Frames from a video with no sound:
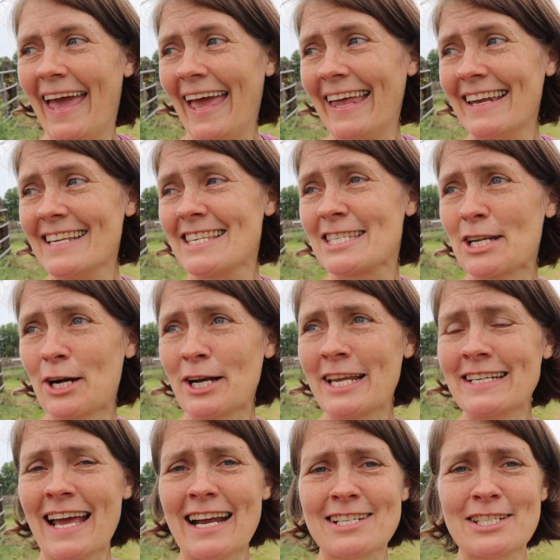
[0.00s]
It is
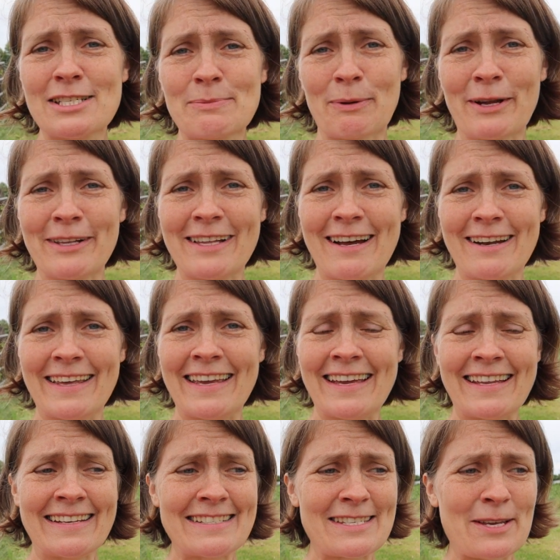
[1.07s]
starting to actually sprinkle out
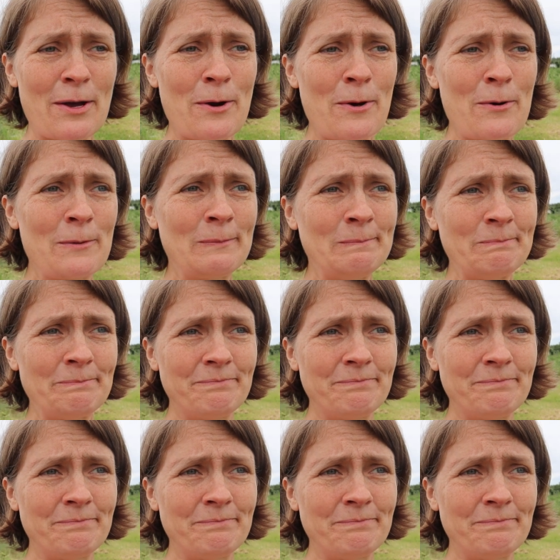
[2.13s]
again, so